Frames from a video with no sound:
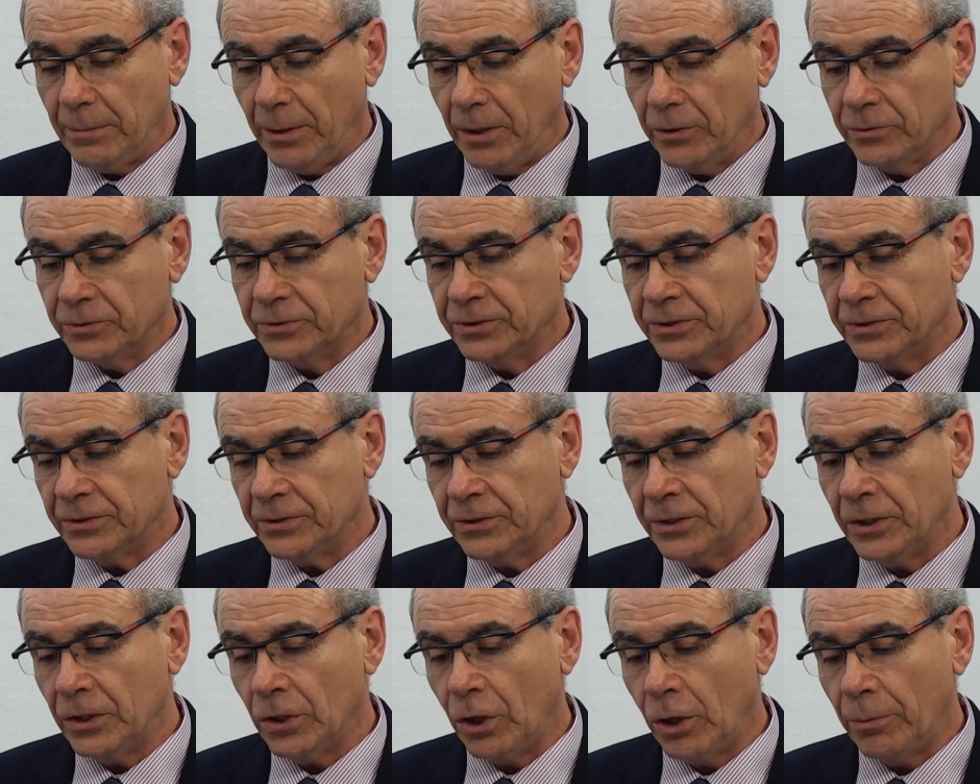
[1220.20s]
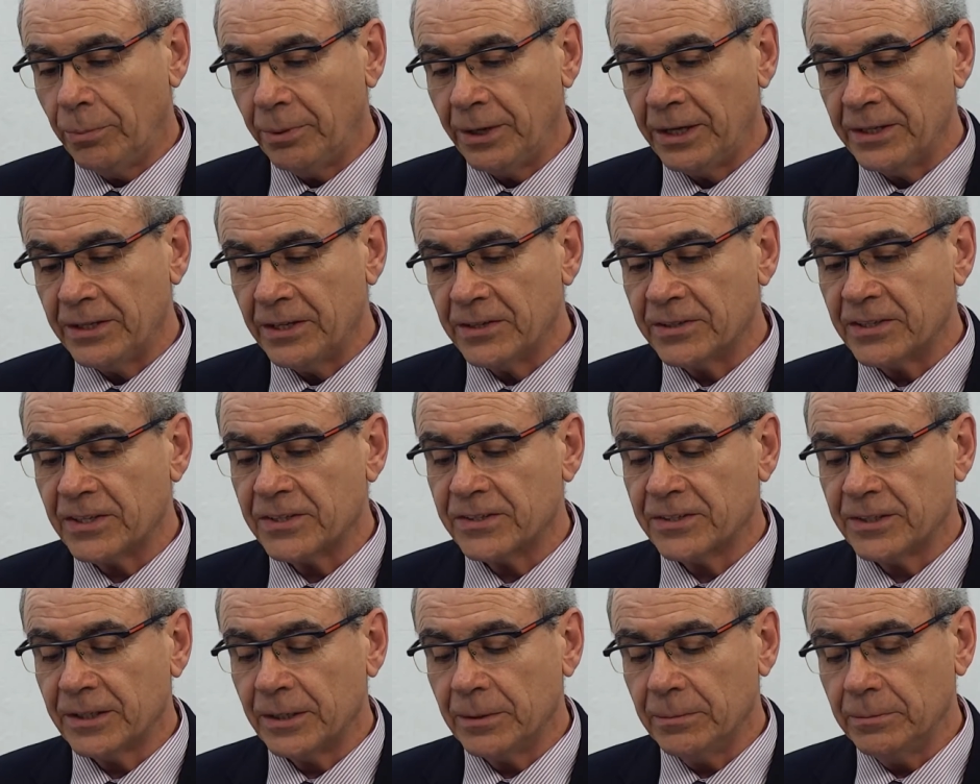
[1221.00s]
about the operating
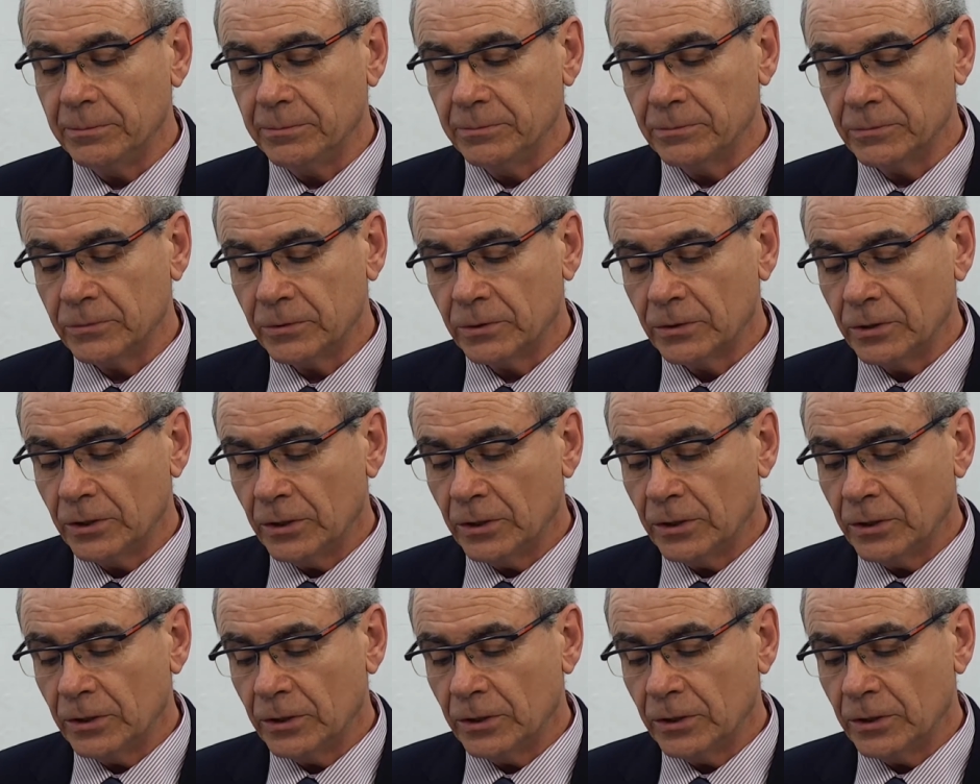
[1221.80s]
system,